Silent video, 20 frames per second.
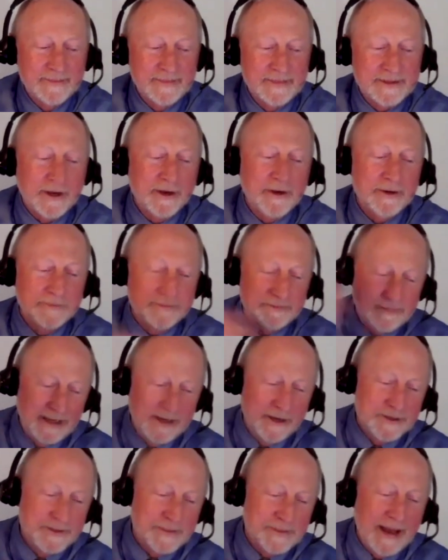So he
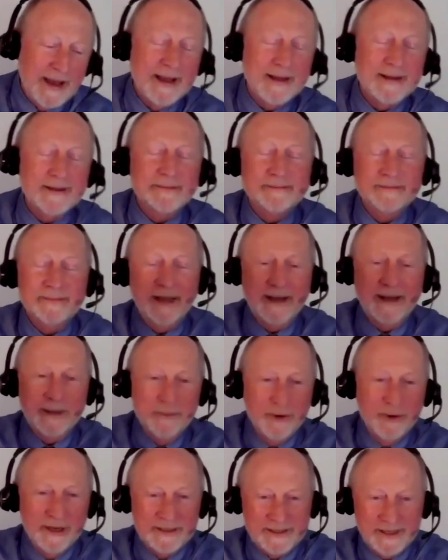goes back and he
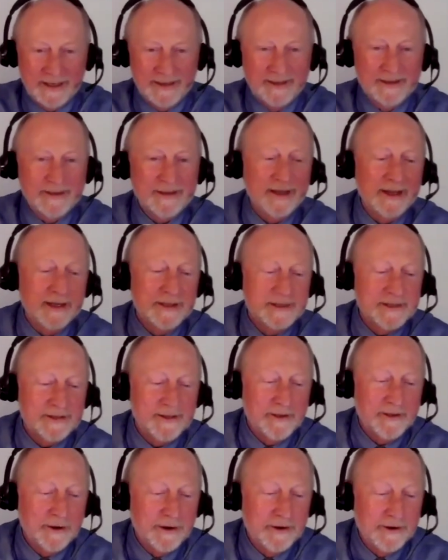brings in his
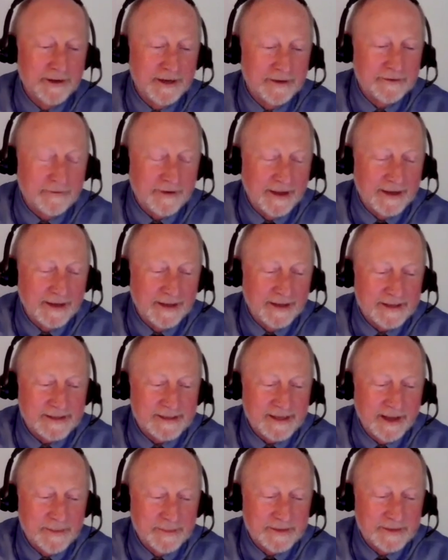third and final
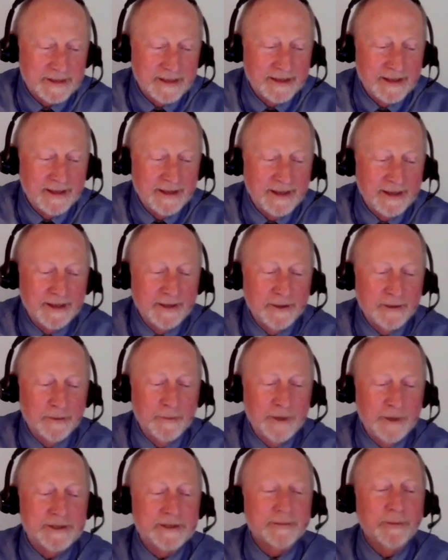attempt,
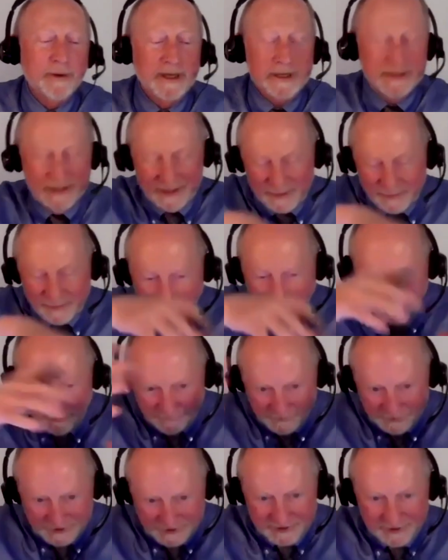which was this
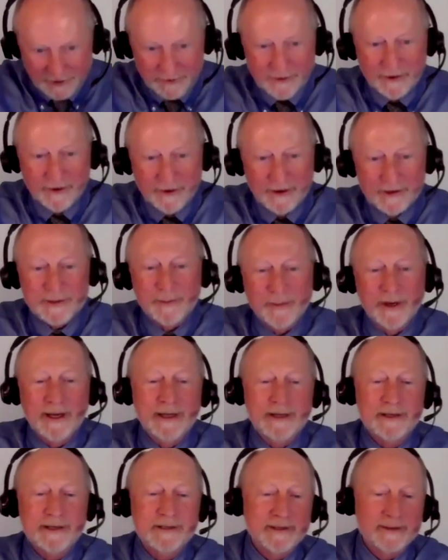beautiful stone arch
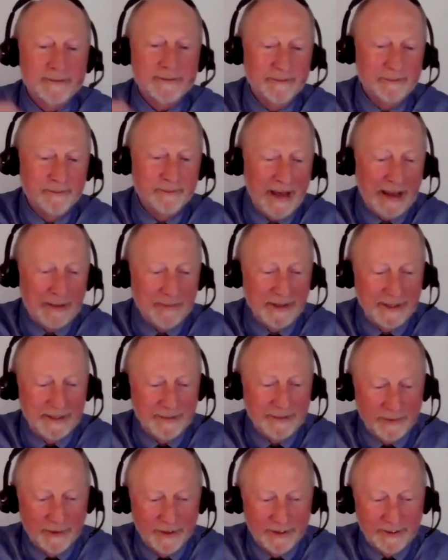bridge,
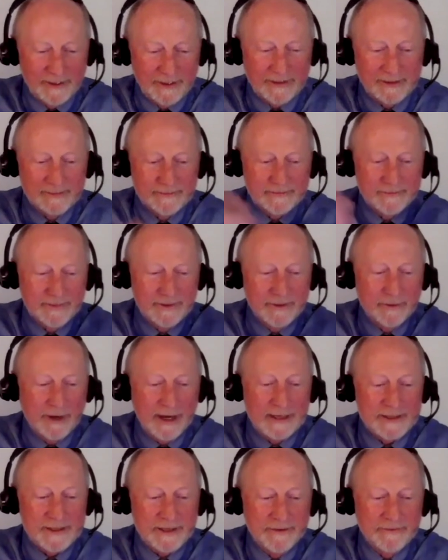babbling brook,
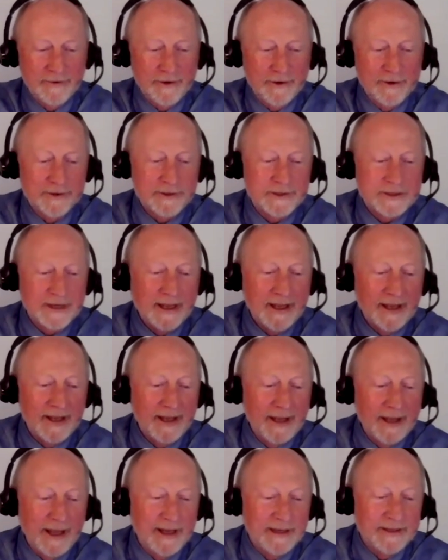grassy verge,
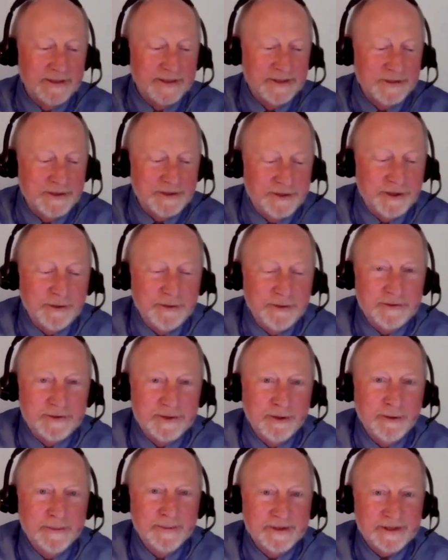and two
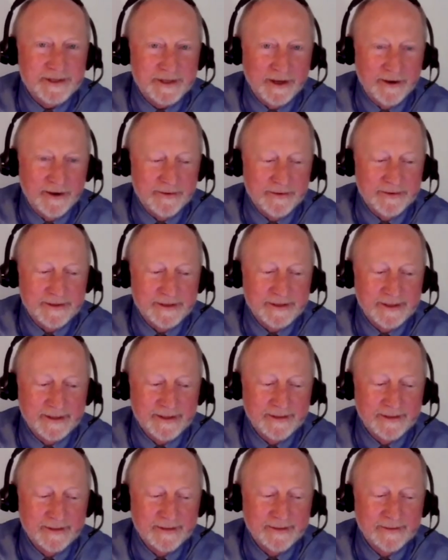tombstones
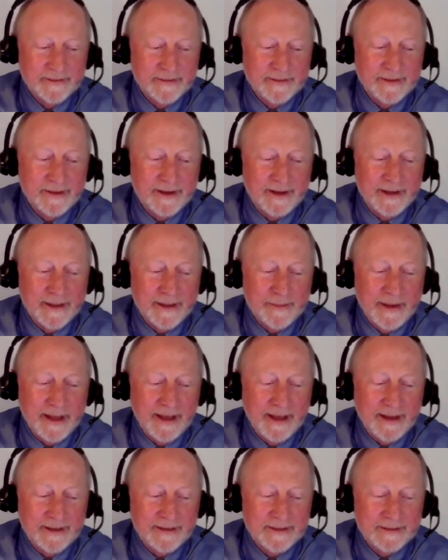on the
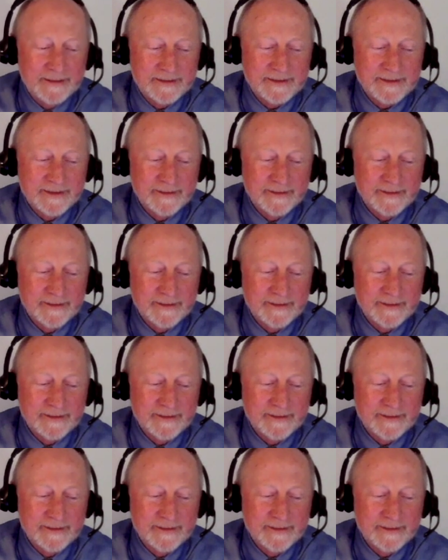banks.